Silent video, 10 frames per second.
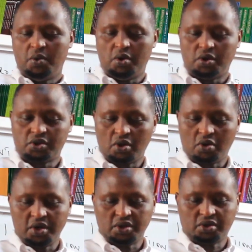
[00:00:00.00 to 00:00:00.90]
We're also
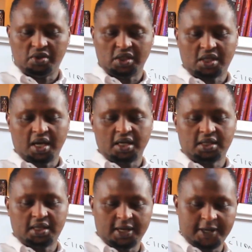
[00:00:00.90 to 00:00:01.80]
going to
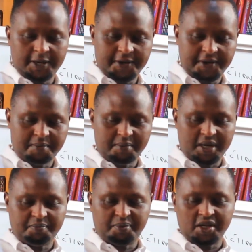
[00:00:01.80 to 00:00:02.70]
discuss the
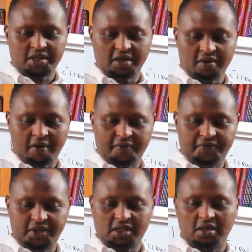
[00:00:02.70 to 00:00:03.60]
manipulation
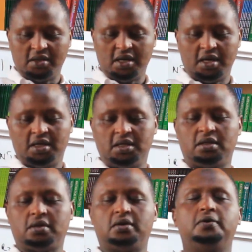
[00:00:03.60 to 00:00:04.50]
of this
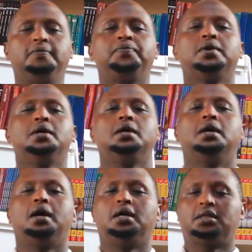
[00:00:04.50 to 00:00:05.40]
digital
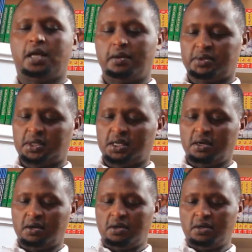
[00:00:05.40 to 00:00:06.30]
time
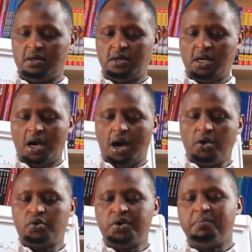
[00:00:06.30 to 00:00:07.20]
signal.
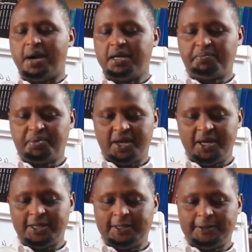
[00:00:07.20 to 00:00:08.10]
How do we
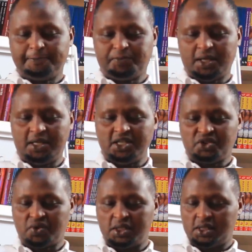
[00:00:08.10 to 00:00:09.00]
manipulate the
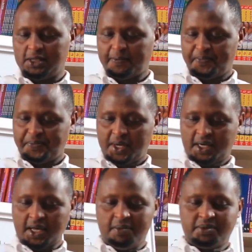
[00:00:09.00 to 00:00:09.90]
discrete
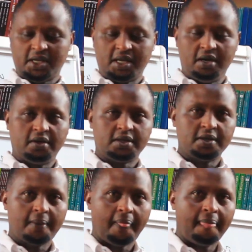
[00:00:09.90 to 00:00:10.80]
time signals?